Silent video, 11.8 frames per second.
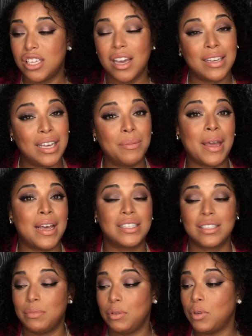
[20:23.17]
Y'all kept
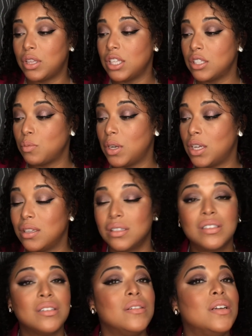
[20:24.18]
asking me what this
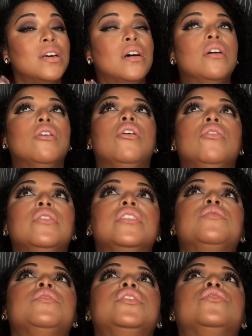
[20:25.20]
was oh,
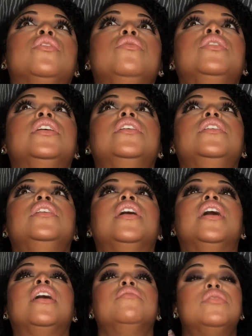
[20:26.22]
this was so
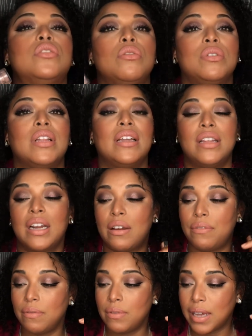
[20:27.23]
good. I was so glad that
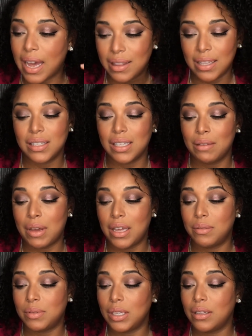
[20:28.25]
I got this in my
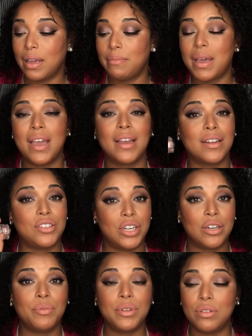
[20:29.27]
Ipsy Glam bag. I
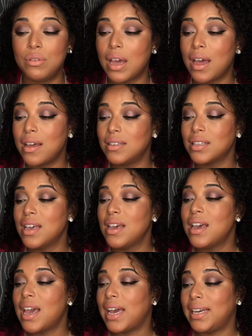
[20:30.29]
shared it with you guys,
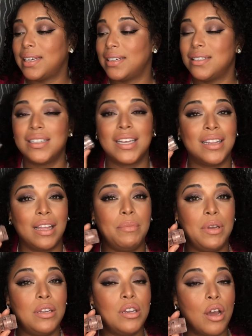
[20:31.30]
and it let
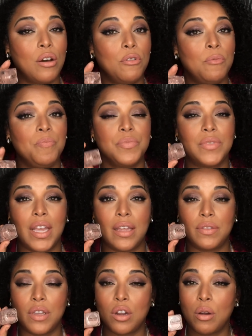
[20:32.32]
me know
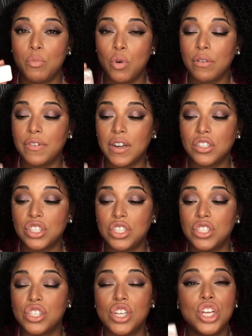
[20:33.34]
that there are more
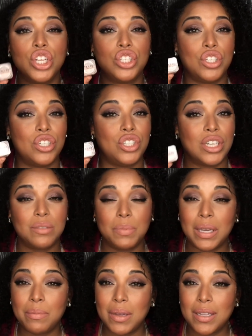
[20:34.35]
functions to just
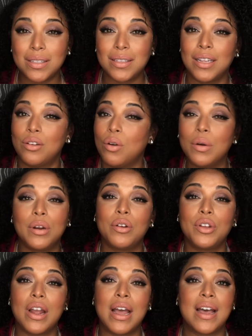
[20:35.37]
pigments than going
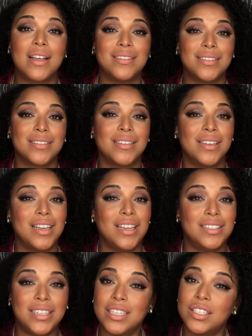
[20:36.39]
on your eyes.
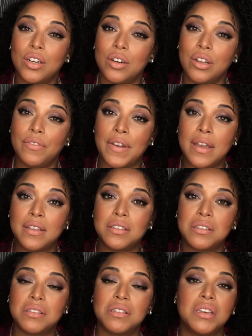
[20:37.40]
Dust it on your
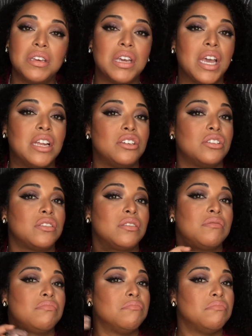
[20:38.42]
face and
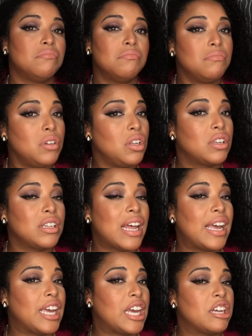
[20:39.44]
just look
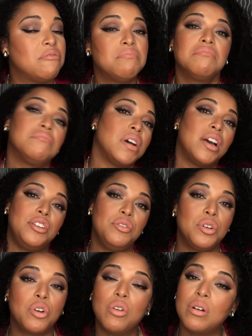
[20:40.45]
like a
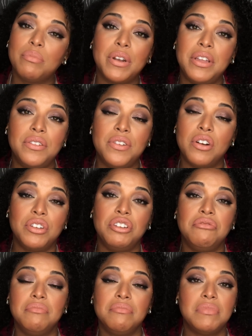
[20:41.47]
unicorn breathed on
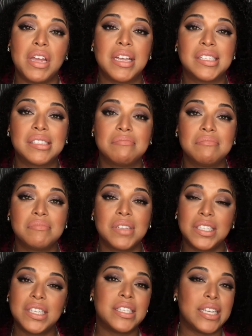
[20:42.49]
you. Yes,
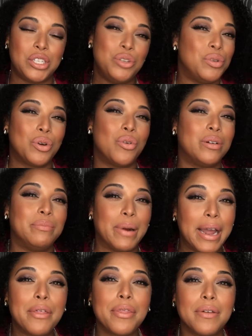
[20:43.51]
this is unicorn
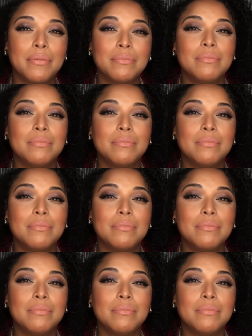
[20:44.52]
breath.